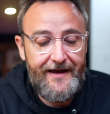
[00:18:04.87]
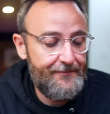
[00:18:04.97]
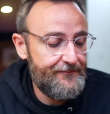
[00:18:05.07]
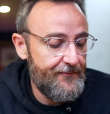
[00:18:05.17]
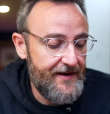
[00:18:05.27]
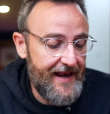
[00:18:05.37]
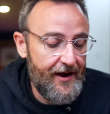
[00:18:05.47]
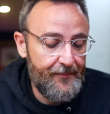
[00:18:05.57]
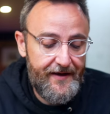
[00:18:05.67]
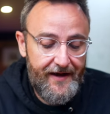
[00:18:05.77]
I'm
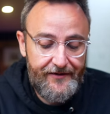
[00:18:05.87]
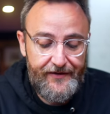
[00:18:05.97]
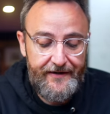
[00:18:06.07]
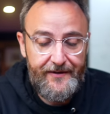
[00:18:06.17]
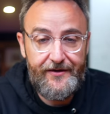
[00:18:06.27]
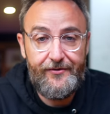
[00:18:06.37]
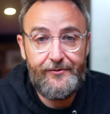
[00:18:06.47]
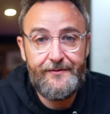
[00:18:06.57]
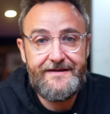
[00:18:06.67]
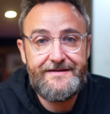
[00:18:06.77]
long beyond trying to be cool
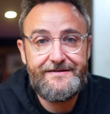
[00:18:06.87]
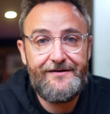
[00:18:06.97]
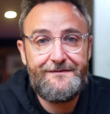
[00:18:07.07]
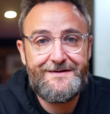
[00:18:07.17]
with this stuff.